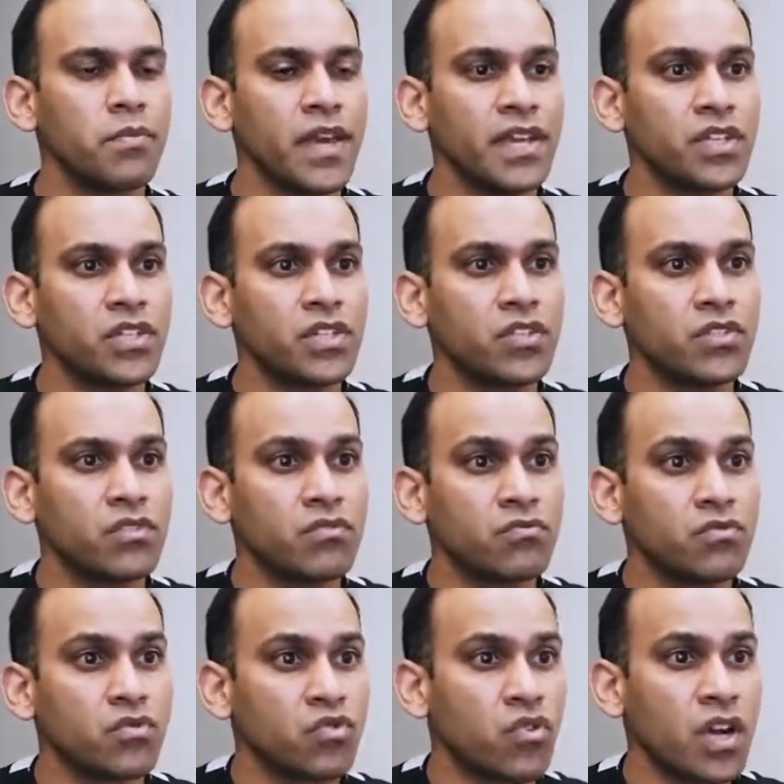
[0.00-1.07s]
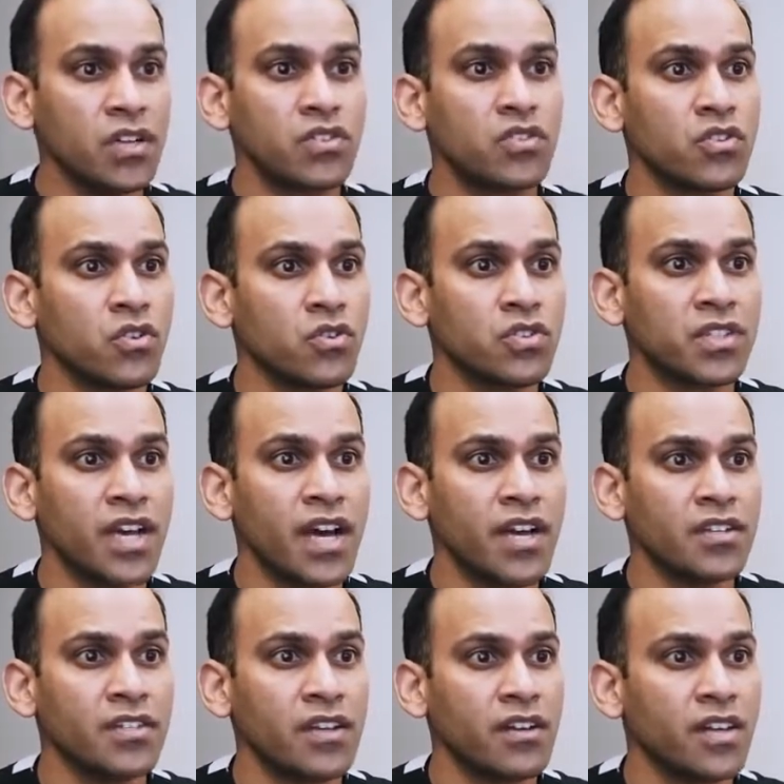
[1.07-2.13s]
patients trust those
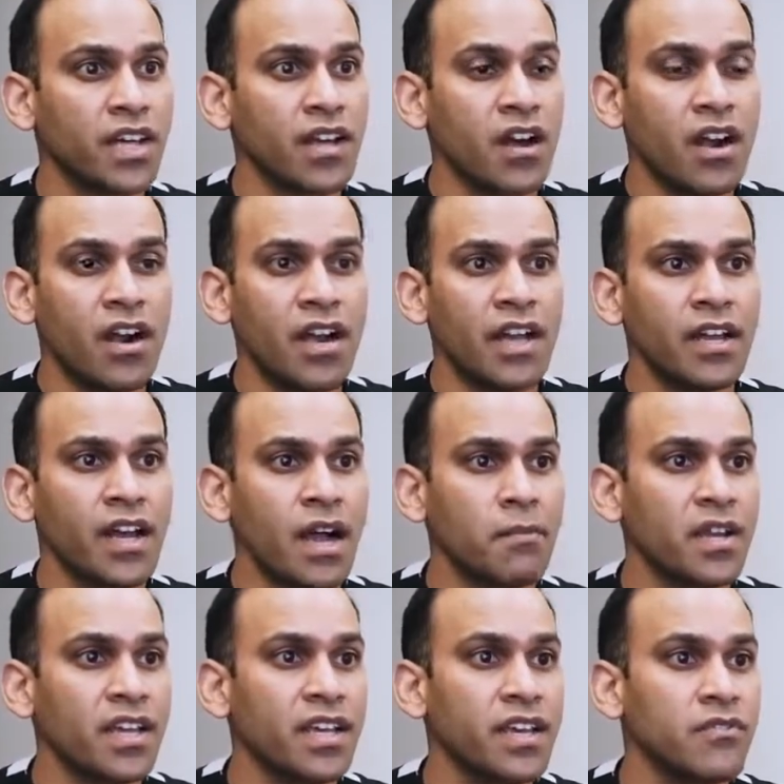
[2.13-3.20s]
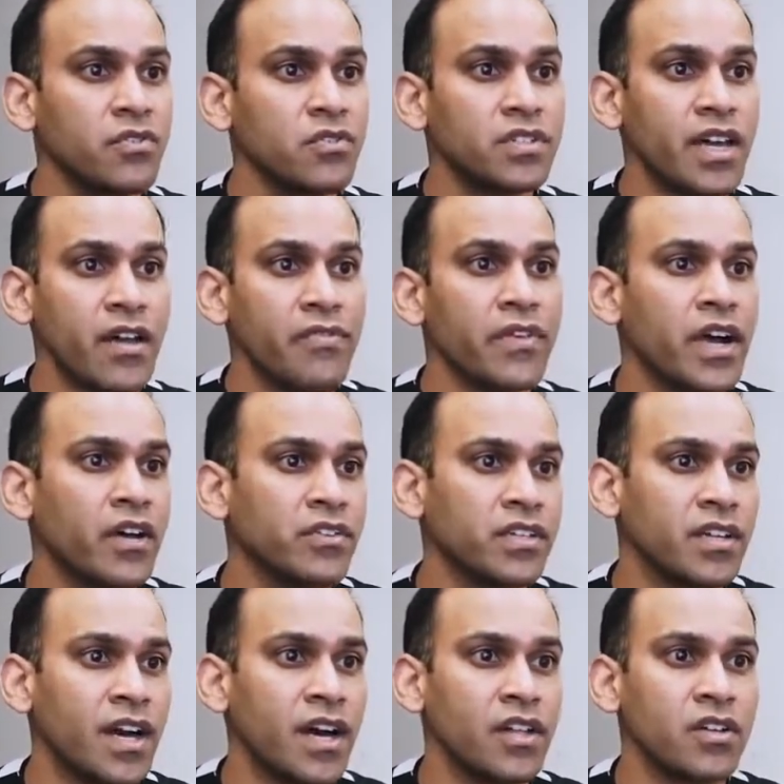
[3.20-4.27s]
docs and are like, all right, I'm gonna give you $10,000
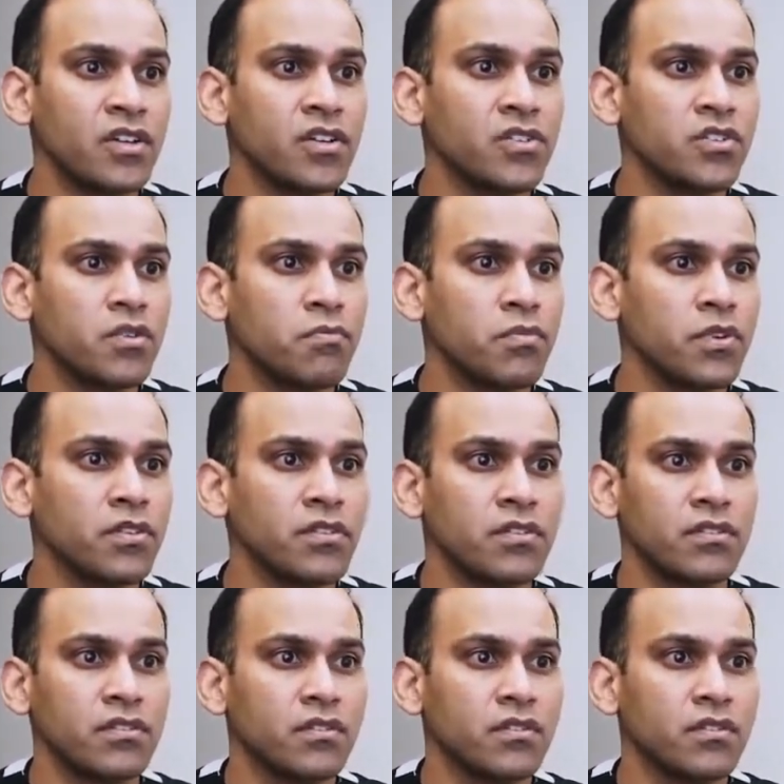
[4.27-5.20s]
to put